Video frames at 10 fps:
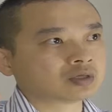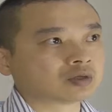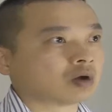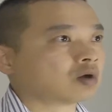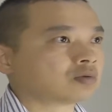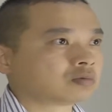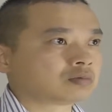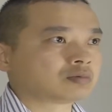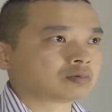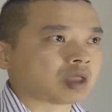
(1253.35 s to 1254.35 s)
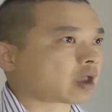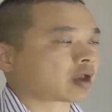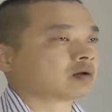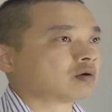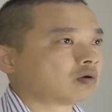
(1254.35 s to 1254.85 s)
Don't take
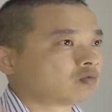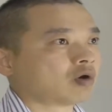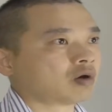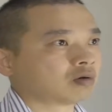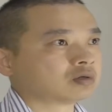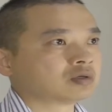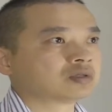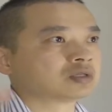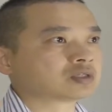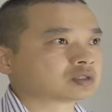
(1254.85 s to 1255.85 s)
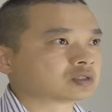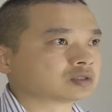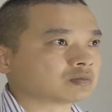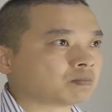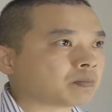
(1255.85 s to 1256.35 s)
it all wrong. This is
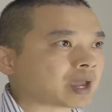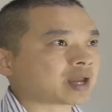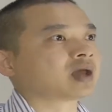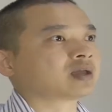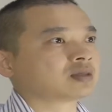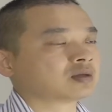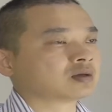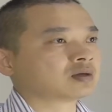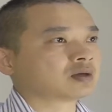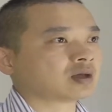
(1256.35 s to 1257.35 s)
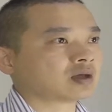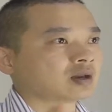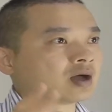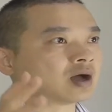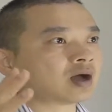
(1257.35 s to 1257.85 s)
bad idea,
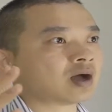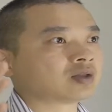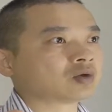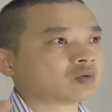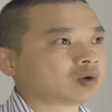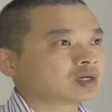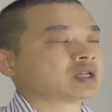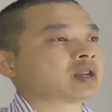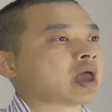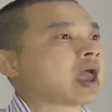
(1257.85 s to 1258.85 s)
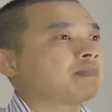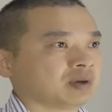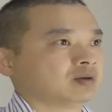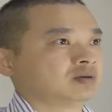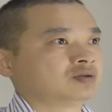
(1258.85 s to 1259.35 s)
and I don't want it to
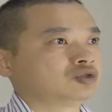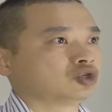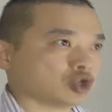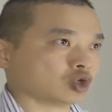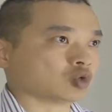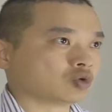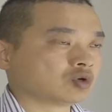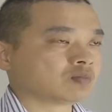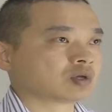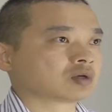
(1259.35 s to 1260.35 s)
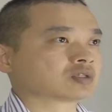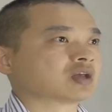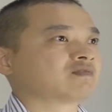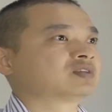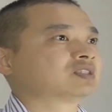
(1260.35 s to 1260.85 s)
happen to you, because
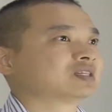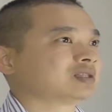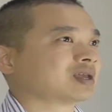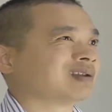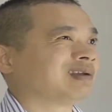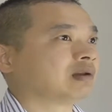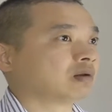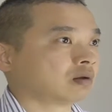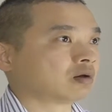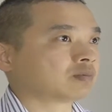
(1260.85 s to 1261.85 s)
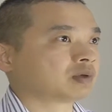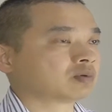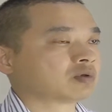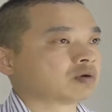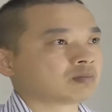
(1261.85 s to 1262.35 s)
I've seen that a lot of
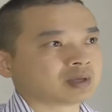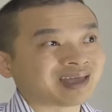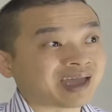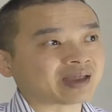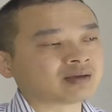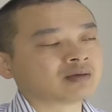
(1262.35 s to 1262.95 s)
people told me that.